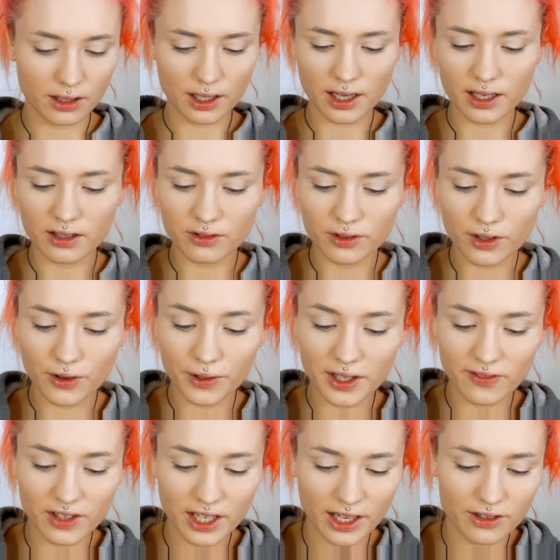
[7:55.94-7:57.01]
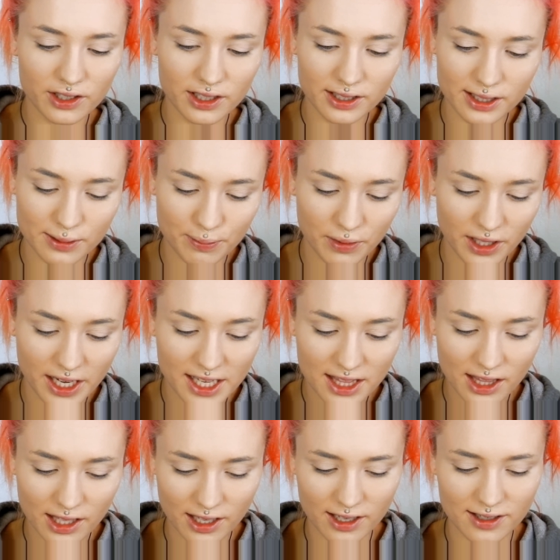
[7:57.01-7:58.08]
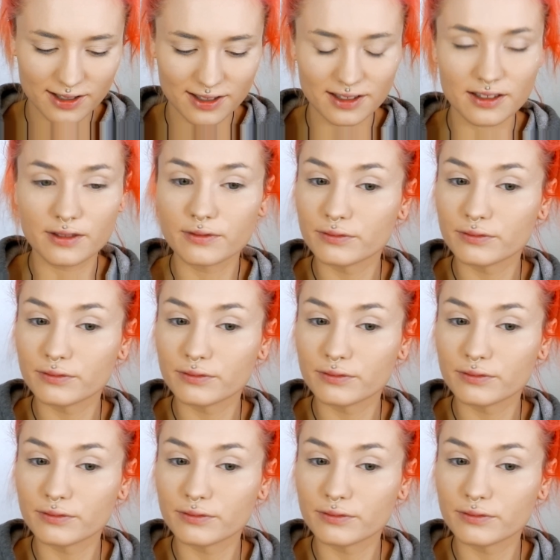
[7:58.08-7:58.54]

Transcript: I don't know even how to explain this.